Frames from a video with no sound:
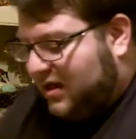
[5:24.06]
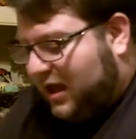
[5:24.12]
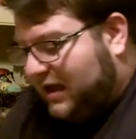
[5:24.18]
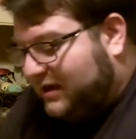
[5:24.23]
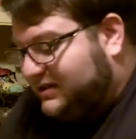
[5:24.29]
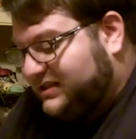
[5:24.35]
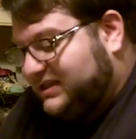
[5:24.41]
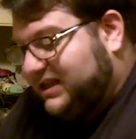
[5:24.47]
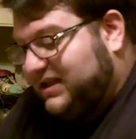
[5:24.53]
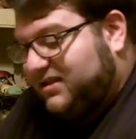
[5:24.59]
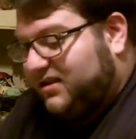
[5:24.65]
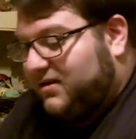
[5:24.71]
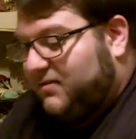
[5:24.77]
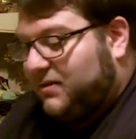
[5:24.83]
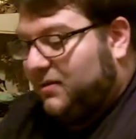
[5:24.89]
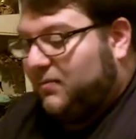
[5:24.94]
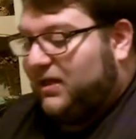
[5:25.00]
I just think it's
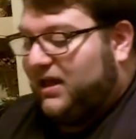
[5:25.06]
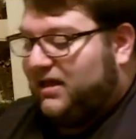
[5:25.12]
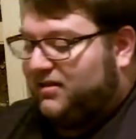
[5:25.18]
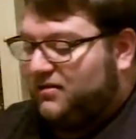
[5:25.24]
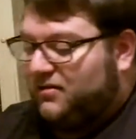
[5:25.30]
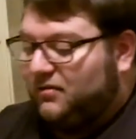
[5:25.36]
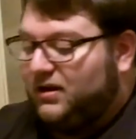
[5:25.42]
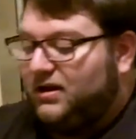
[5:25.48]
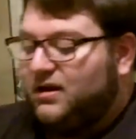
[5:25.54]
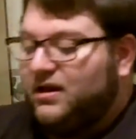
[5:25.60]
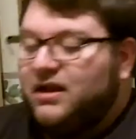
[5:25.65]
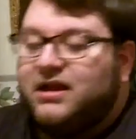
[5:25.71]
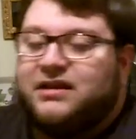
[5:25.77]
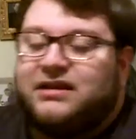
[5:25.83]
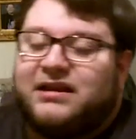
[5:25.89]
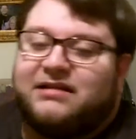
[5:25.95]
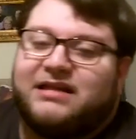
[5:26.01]
gonna be a blast to read.
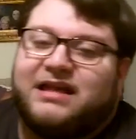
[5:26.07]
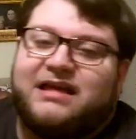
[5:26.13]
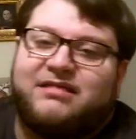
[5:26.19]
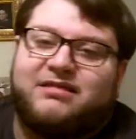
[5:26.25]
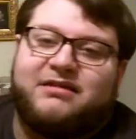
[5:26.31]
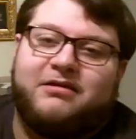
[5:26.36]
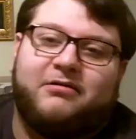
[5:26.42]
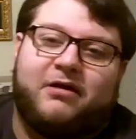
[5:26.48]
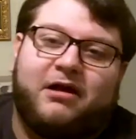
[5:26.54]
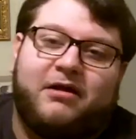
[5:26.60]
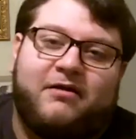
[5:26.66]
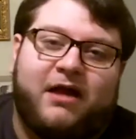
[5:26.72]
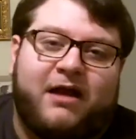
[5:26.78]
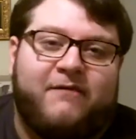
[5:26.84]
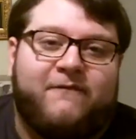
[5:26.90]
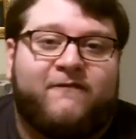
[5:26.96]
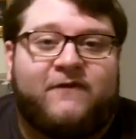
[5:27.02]
Now, last year
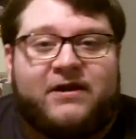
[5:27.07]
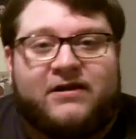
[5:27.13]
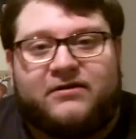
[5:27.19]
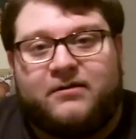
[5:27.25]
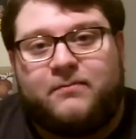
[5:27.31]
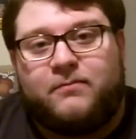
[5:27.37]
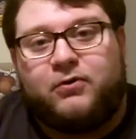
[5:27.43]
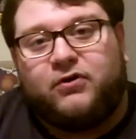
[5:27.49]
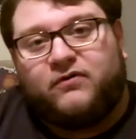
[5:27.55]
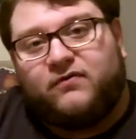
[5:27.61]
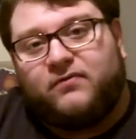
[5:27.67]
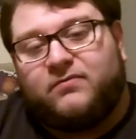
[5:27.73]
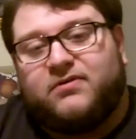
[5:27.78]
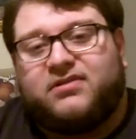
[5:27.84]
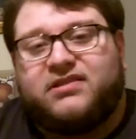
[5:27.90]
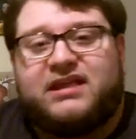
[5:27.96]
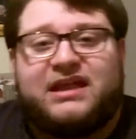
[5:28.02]
I found a book
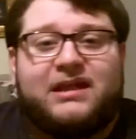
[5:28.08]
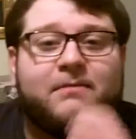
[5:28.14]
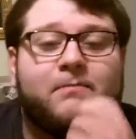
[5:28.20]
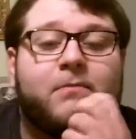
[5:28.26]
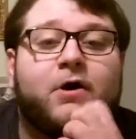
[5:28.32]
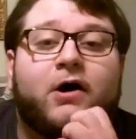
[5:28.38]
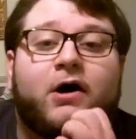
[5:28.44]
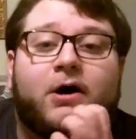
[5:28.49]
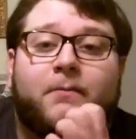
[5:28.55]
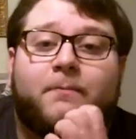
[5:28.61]
from the same